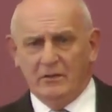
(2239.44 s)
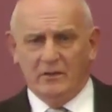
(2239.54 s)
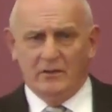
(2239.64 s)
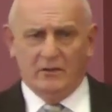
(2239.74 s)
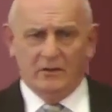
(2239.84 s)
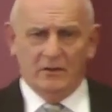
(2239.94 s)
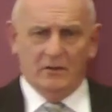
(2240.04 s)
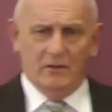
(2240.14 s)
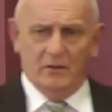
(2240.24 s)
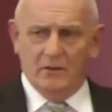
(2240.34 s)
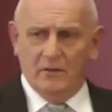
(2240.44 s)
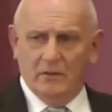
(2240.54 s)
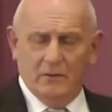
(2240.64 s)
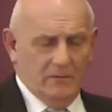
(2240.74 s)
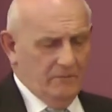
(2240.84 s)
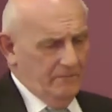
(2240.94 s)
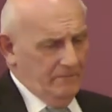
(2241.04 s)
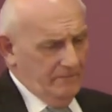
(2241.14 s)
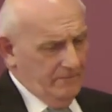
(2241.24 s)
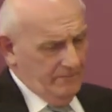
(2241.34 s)

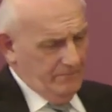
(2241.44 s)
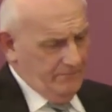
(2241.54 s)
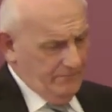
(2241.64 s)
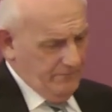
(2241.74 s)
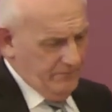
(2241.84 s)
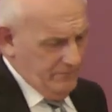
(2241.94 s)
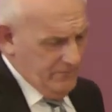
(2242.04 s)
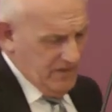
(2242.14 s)
(silence)